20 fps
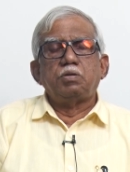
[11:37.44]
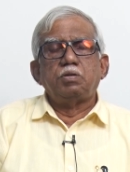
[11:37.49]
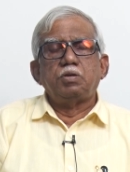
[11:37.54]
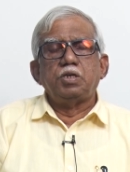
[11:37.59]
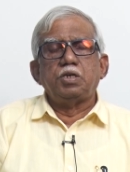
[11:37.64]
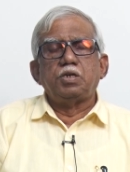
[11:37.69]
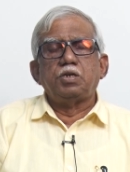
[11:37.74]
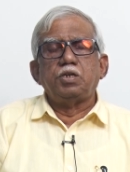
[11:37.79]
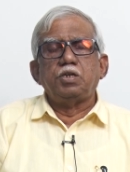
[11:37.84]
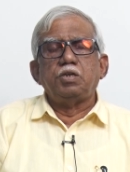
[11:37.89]

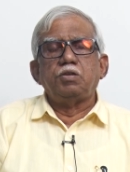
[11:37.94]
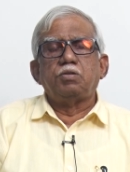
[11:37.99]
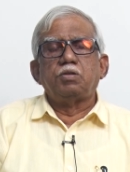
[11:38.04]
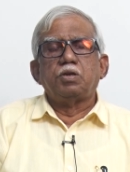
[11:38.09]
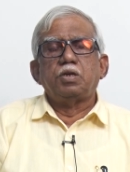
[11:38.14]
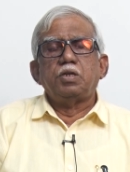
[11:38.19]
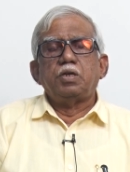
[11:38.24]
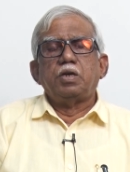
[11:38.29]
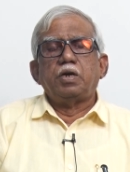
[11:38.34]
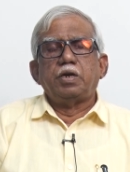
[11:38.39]
decreased
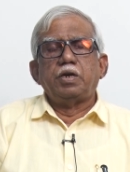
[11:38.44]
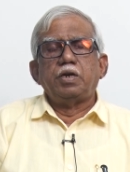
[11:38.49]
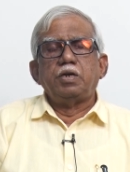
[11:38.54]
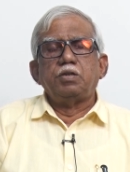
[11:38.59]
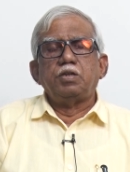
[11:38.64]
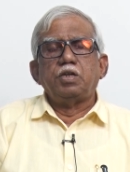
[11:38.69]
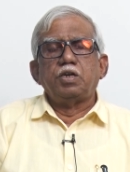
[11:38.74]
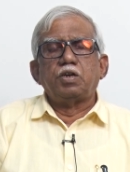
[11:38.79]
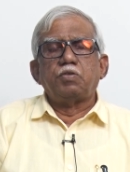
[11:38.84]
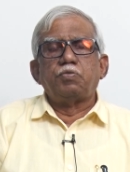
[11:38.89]

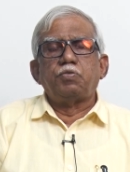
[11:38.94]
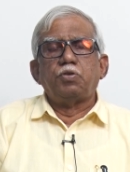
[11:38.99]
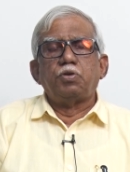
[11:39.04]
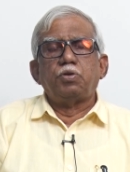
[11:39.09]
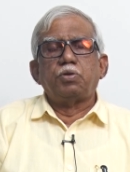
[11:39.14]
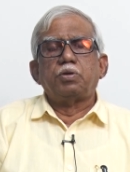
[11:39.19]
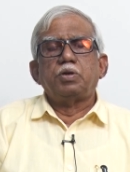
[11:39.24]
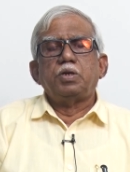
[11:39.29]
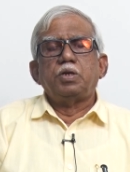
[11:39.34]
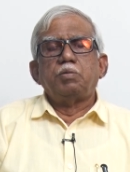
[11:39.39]
and
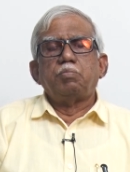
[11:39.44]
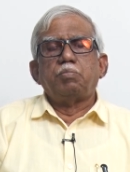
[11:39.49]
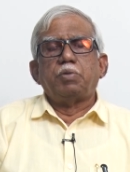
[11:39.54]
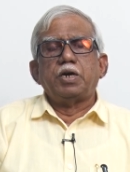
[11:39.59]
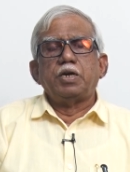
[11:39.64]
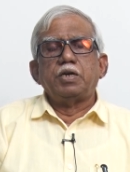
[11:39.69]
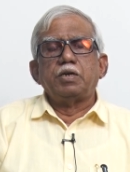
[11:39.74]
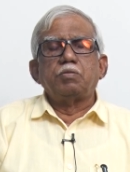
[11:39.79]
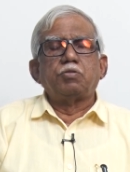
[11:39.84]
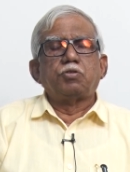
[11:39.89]
therefore
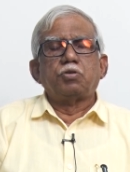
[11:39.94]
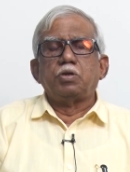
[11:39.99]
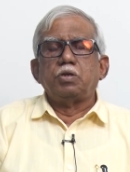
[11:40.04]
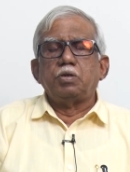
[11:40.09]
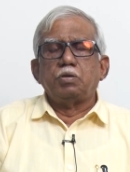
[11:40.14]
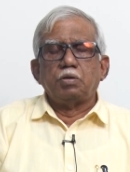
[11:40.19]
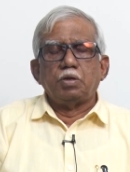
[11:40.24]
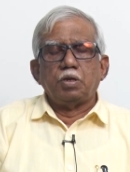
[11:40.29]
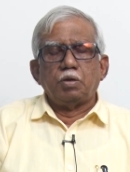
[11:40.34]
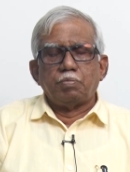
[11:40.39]

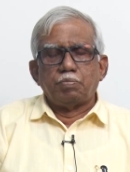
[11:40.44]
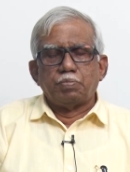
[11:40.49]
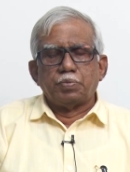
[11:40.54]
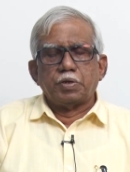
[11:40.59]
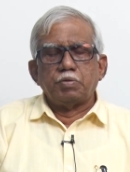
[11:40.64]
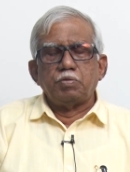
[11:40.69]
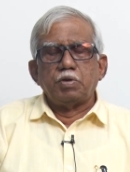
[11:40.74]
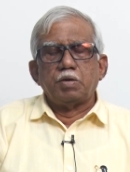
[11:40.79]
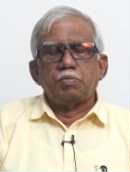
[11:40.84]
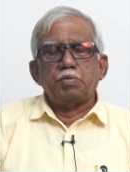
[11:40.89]
the
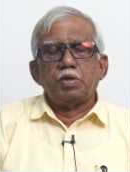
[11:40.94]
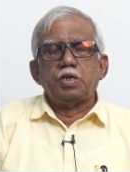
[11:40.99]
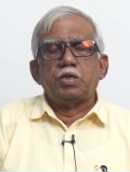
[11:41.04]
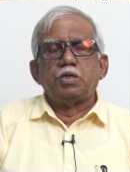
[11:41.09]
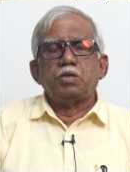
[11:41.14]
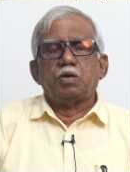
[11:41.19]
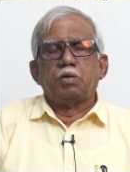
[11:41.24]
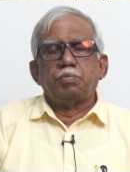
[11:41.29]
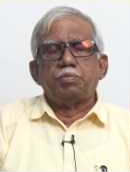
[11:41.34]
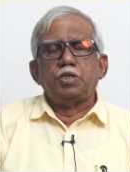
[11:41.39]

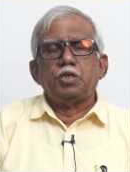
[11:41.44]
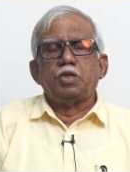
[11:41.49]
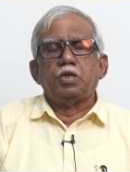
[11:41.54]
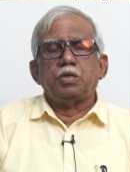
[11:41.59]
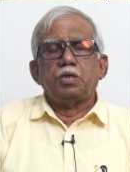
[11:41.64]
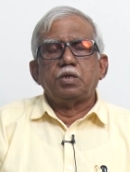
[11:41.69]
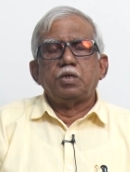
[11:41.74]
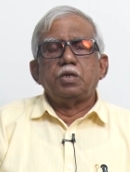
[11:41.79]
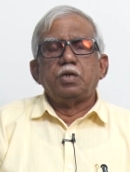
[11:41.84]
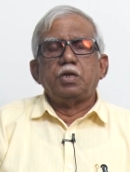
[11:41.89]
permeability of the
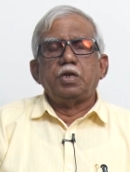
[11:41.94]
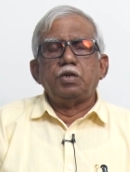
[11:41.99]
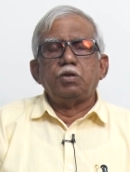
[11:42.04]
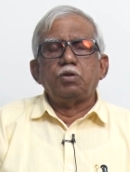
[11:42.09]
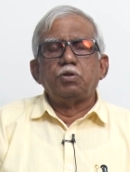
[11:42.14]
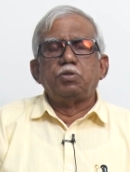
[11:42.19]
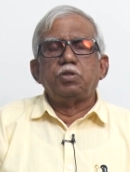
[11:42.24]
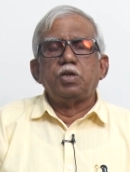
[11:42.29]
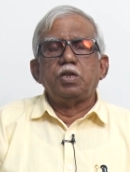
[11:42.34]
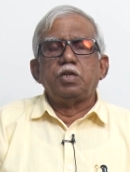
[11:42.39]

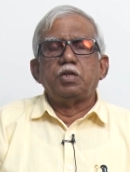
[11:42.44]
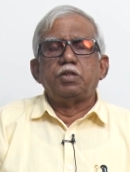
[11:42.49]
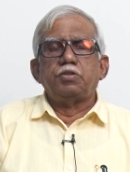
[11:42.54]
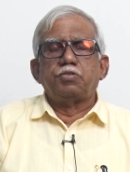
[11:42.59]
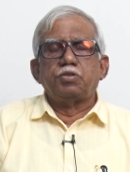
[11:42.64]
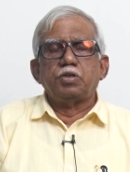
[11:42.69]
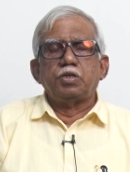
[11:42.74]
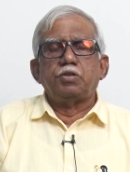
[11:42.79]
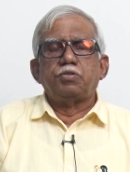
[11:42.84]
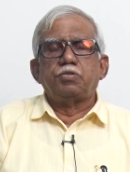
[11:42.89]
endothelial
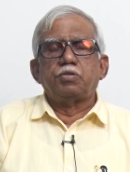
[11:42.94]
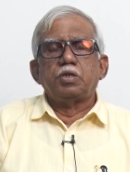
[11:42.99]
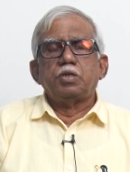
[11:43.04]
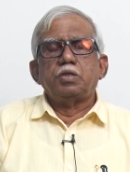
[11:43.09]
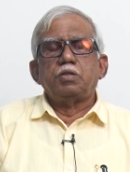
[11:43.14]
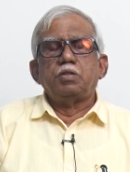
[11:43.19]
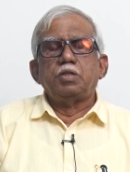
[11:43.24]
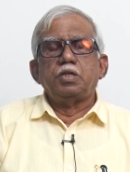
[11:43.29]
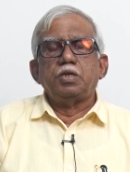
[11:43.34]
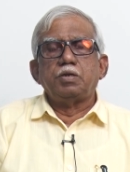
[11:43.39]
cells,
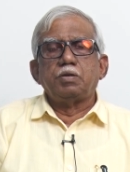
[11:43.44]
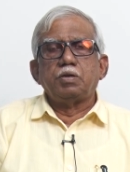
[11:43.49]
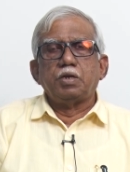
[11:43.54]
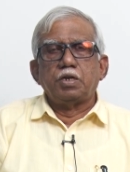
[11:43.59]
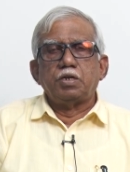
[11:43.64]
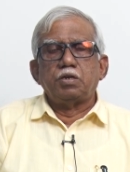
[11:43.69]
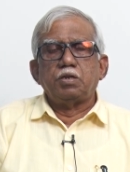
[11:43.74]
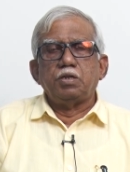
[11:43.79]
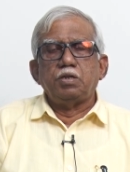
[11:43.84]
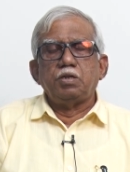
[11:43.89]
they
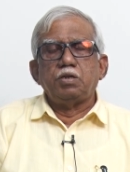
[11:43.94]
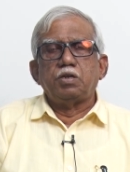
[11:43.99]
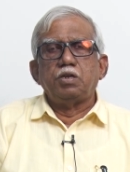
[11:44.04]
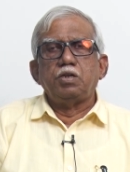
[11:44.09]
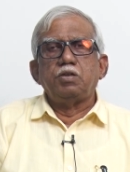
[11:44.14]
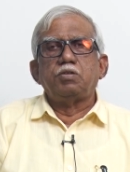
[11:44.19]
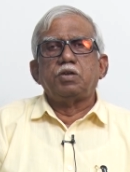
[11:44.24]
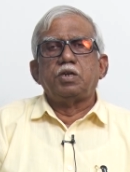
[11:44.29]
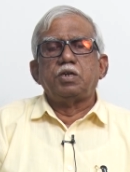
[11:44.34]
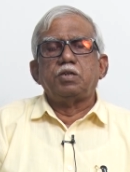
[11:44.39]
get
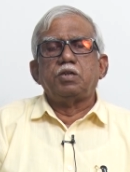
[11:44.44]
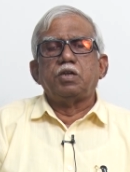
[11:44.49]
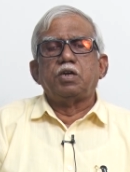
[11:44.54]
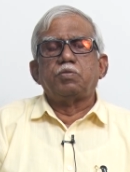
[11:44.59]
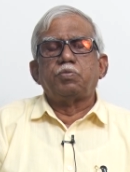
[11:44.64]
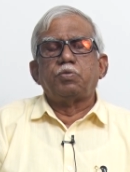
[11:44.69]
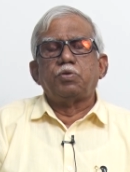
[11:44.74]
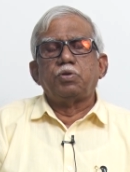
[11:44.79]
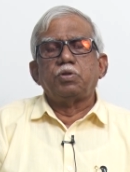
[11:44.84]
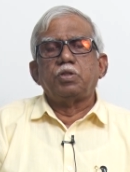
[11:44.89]
increased and
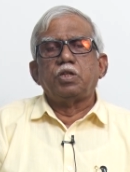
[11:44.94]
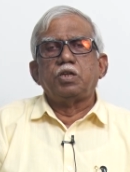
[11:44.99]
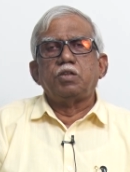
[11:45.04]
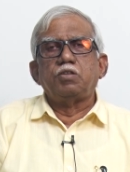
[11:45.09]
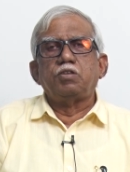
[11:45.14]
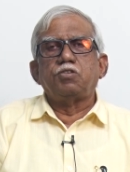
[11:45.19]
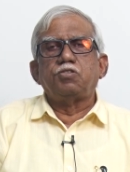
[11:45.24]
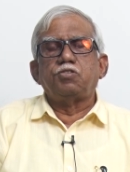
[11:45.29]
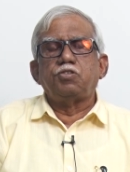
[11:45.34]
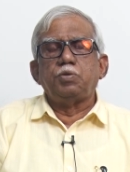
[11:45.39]
therefore there is
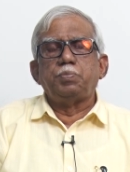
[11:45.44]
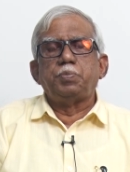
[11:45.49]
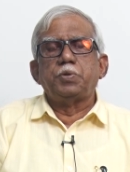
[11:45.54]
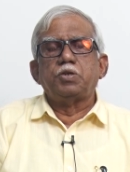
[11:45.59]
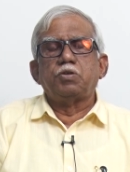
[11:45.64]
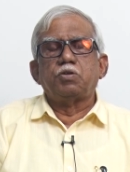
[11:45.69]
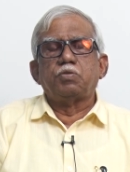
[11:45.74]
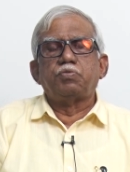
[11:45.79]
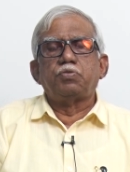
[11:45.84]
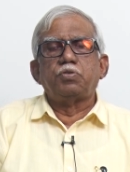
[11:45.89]
a
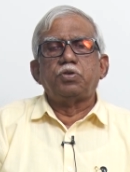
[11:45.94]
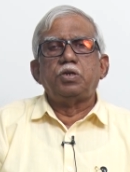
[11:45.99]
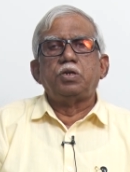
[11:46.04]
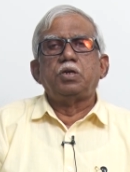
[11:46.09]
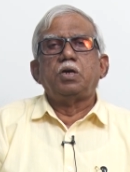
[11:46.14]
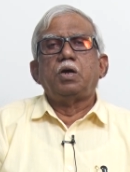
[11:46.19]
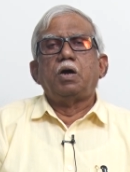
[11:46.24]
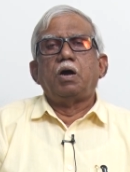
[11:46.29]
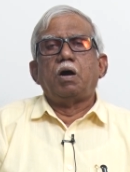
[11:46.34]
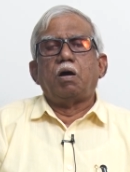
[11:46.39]
seepage of fluid
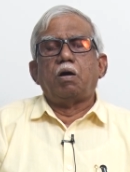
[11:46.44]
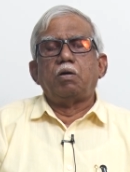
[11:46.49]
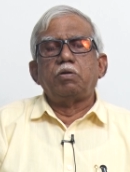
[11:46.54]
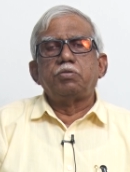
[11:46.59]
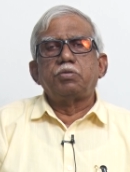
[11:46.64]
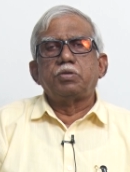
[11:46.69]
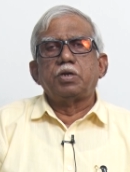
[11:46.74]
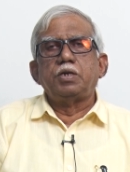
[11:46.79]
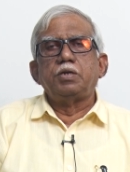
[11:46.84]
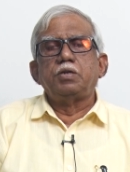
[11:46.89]

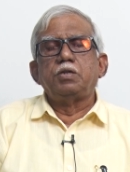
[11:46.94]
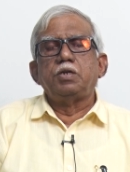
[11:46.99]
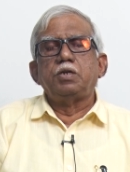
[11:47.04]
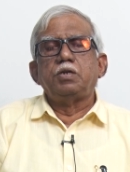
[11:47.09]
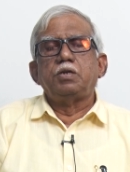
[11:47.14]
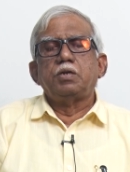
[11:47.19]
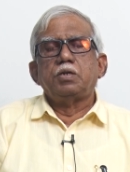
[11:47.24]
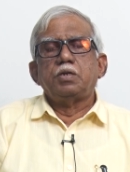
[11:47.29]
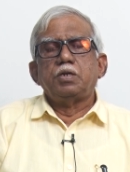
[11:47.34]
outside the